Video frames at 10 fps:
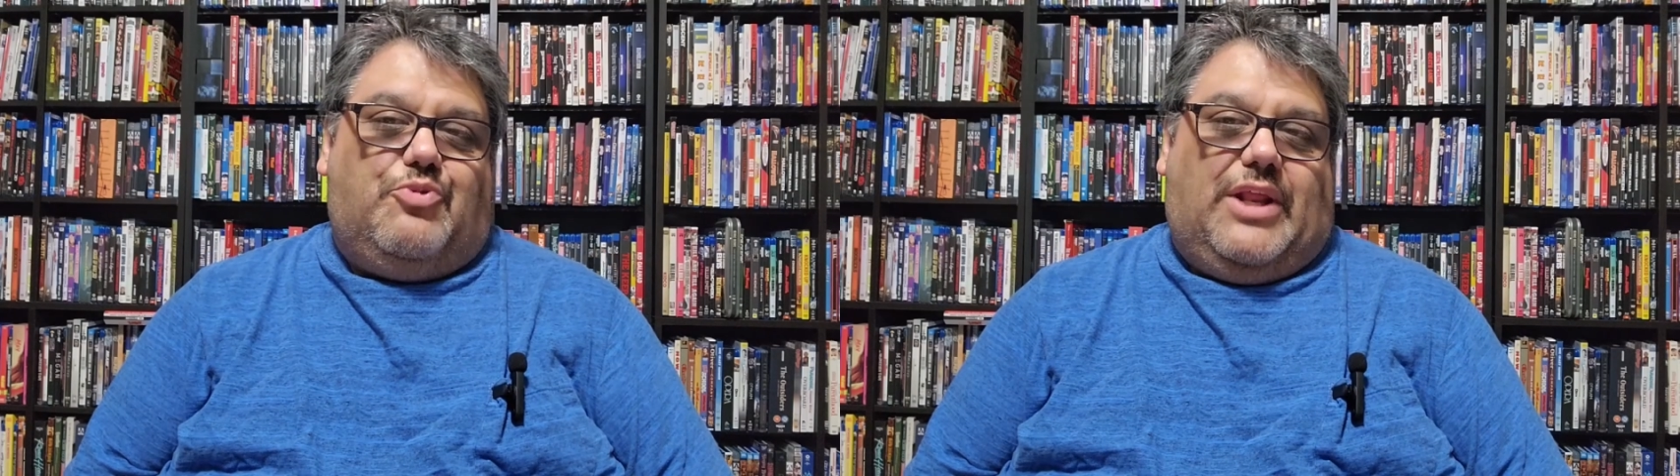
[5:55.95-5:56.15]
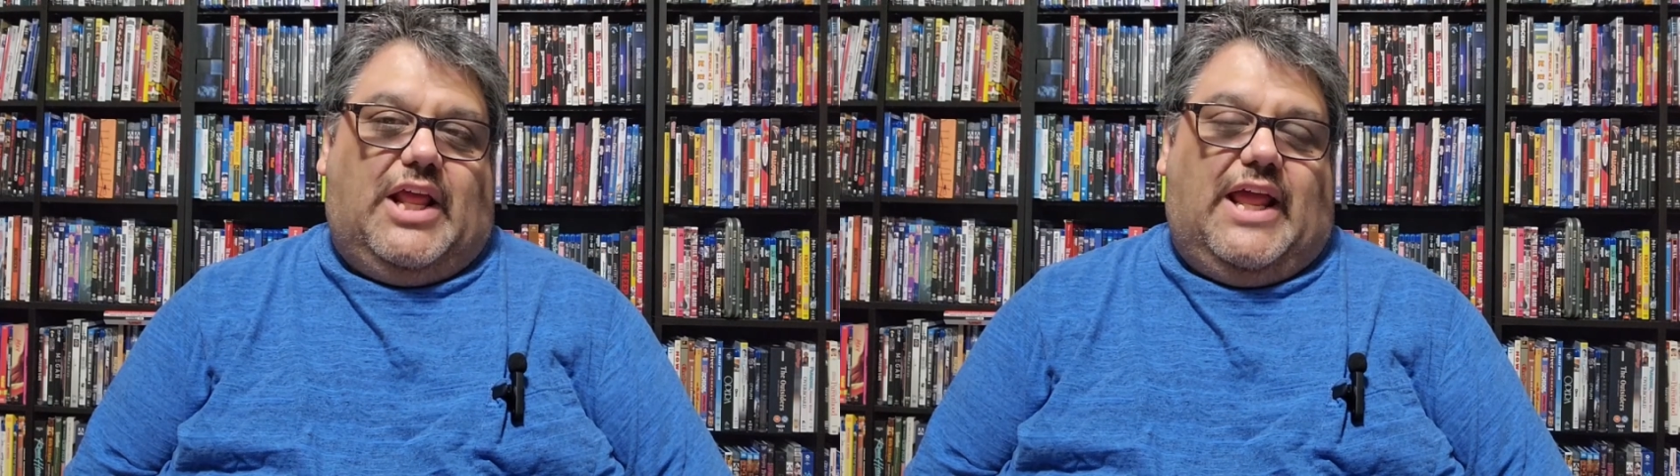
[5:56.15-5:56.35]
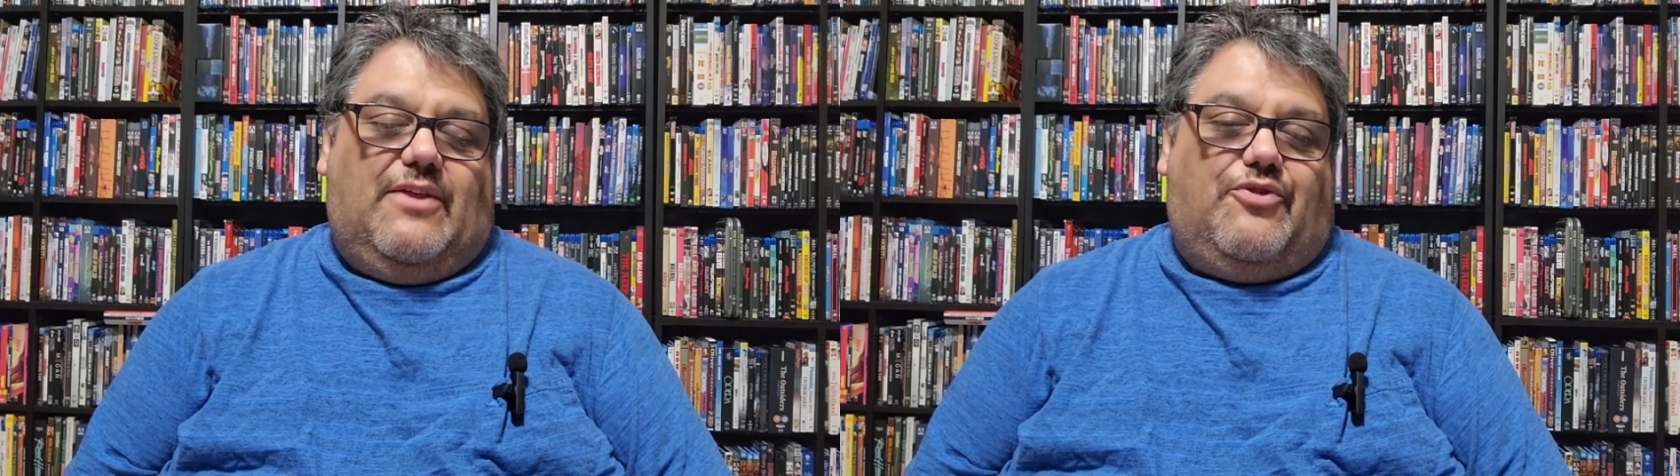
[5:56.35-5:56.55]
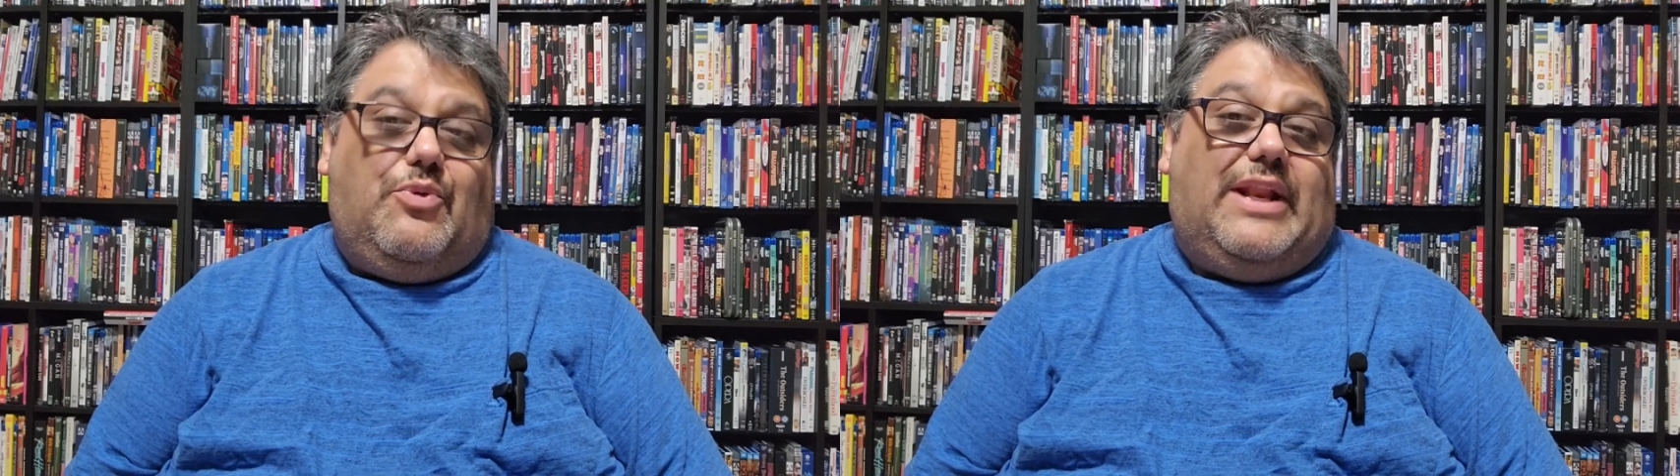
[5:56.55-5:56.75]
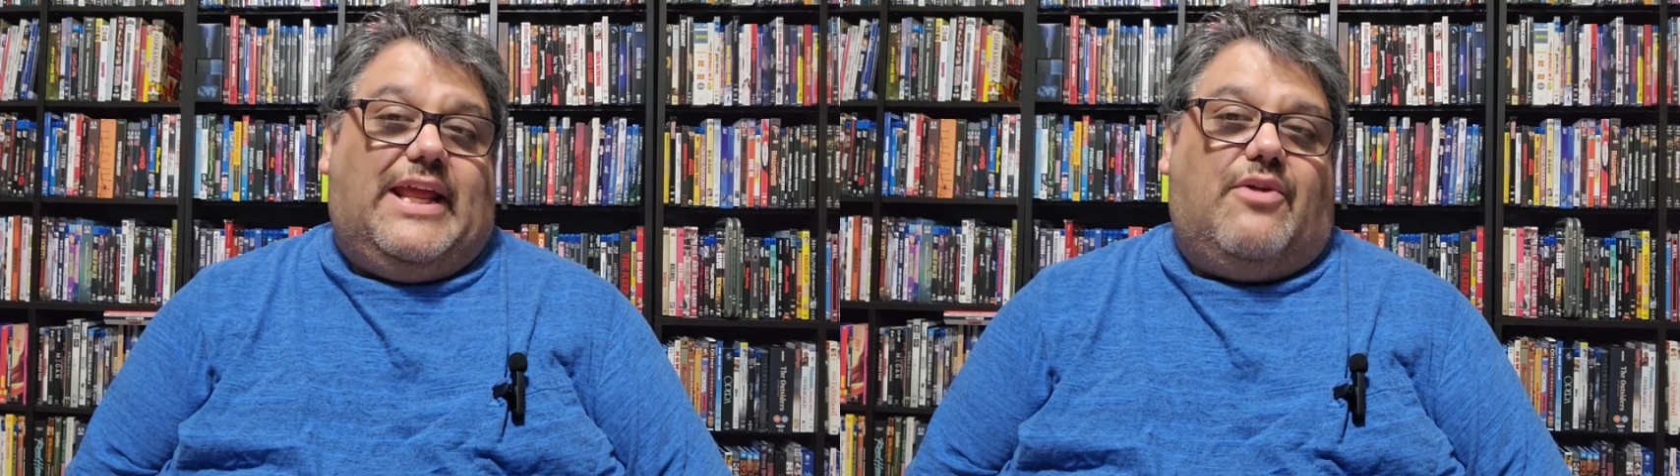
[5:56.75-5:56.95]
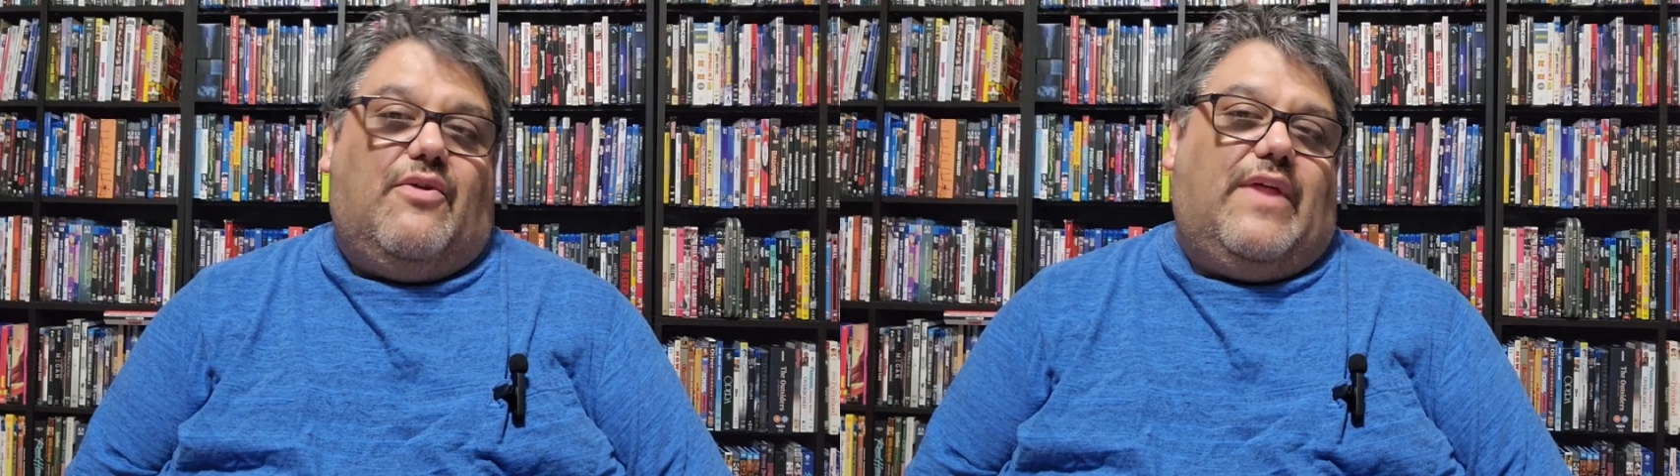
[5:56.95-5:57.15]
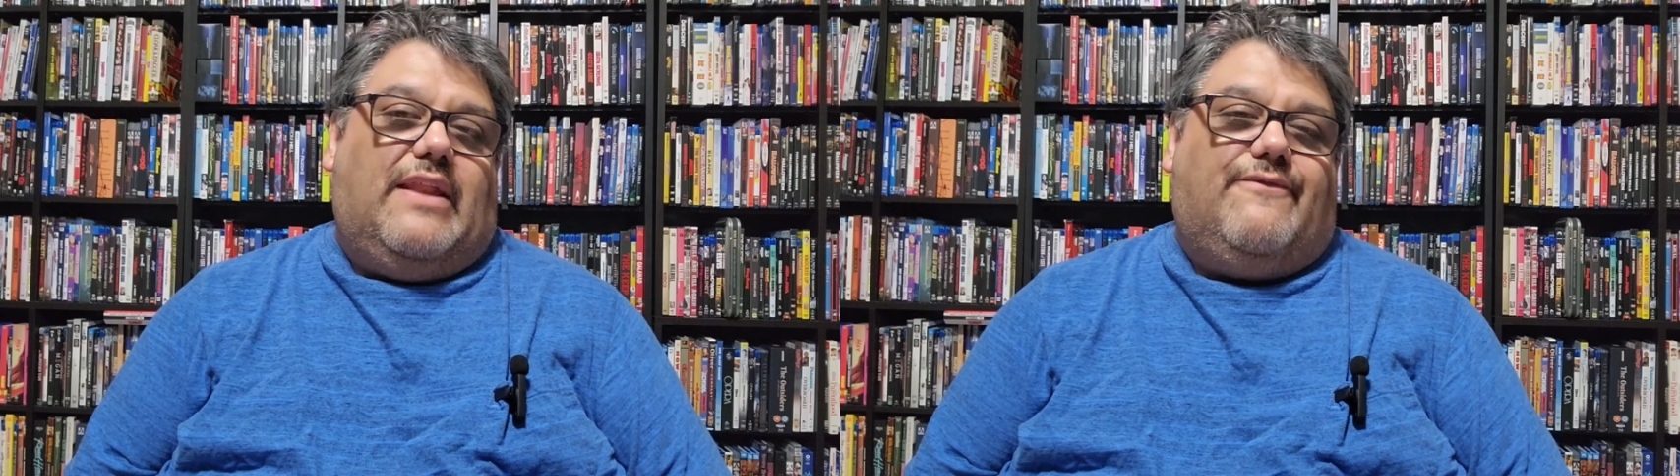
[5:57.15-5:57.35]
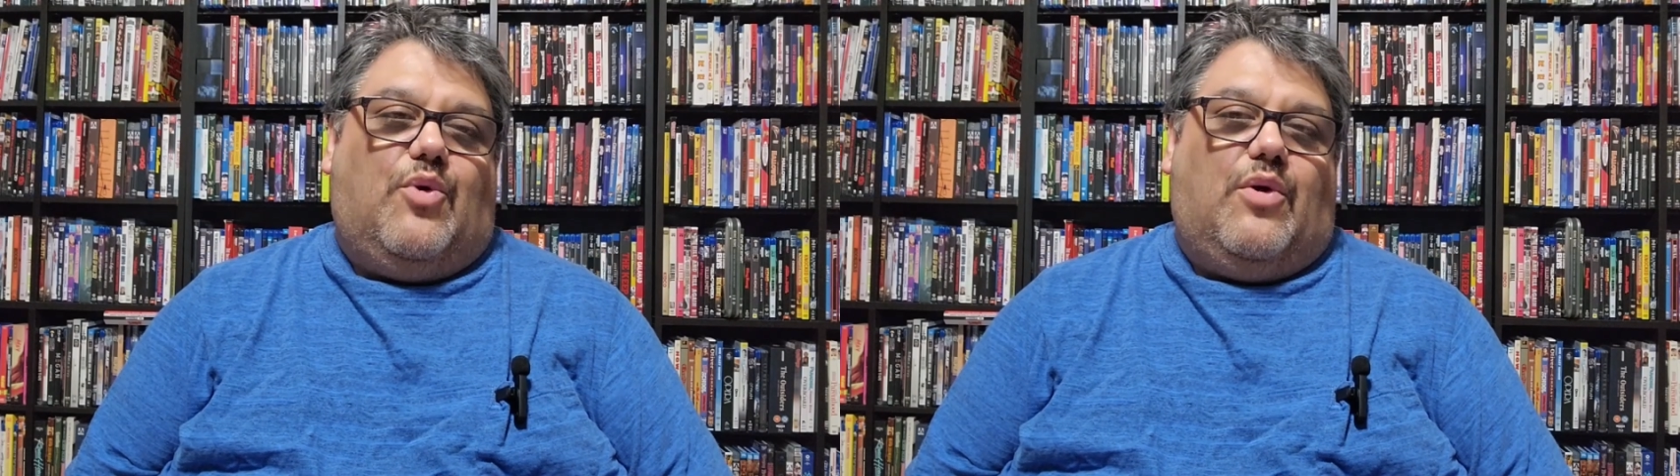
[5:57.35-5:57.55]
3D other
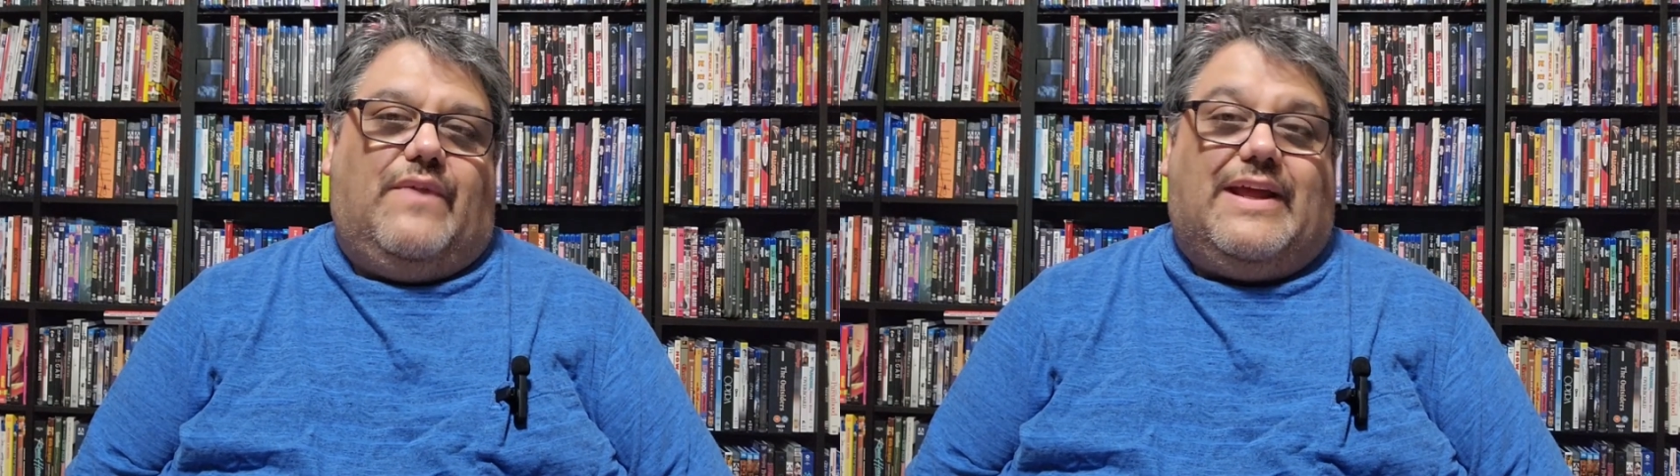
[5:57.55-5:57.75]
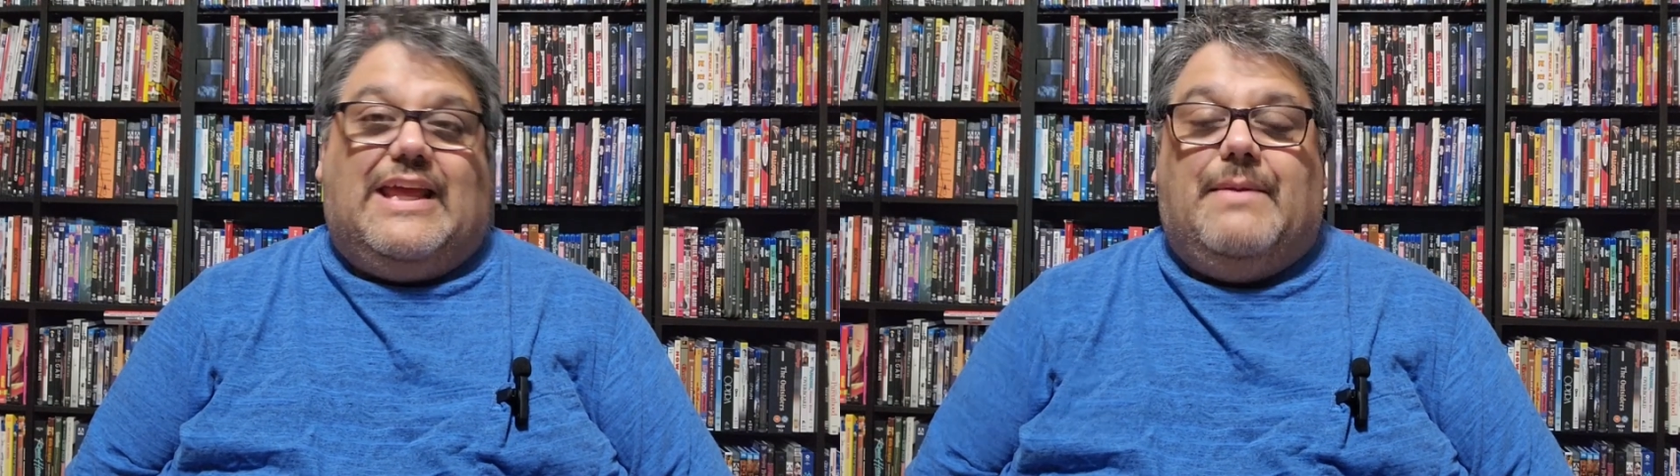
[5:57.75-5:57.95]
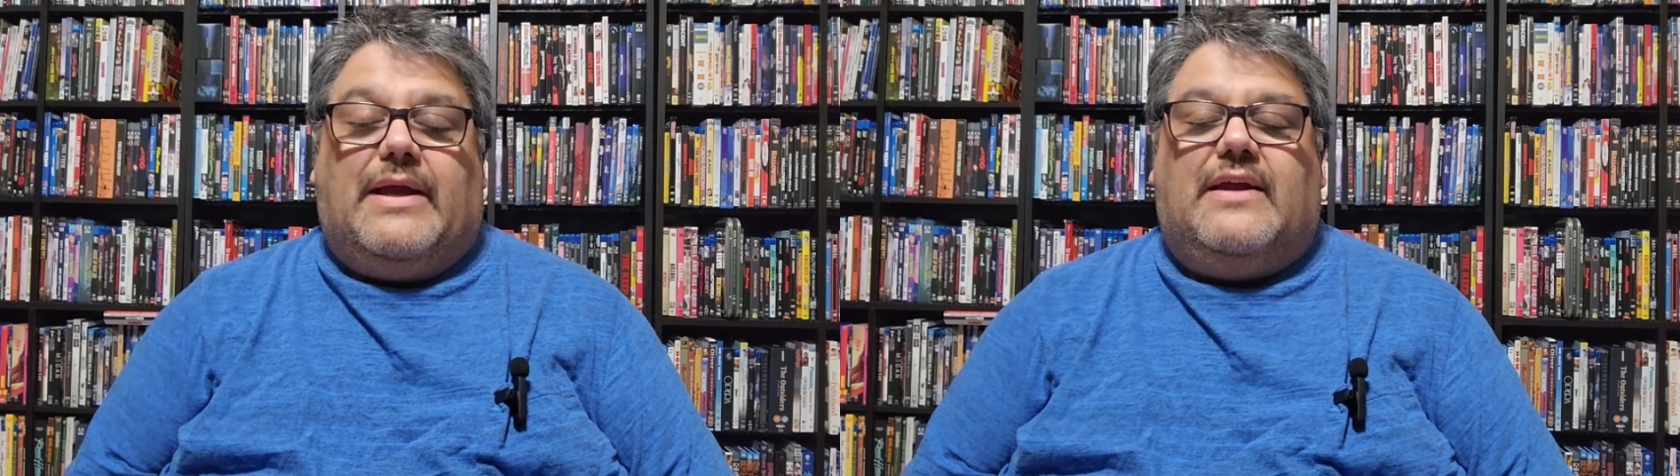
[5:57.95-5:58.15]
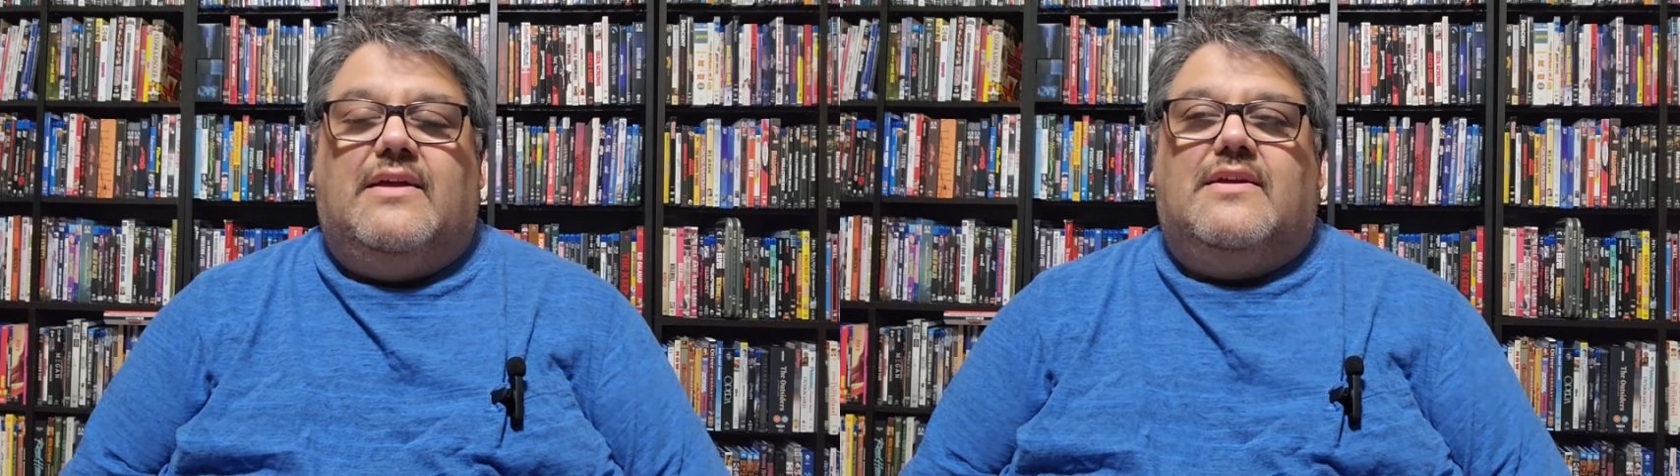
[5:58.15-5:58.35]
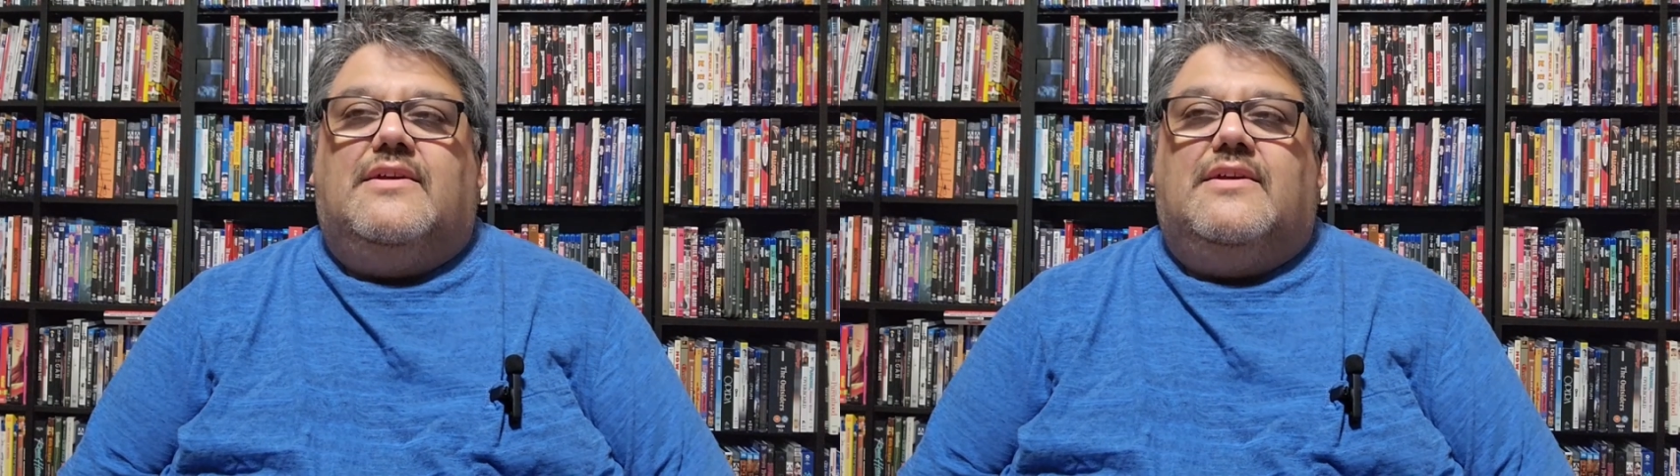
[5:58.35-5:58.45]
than for the gimmick.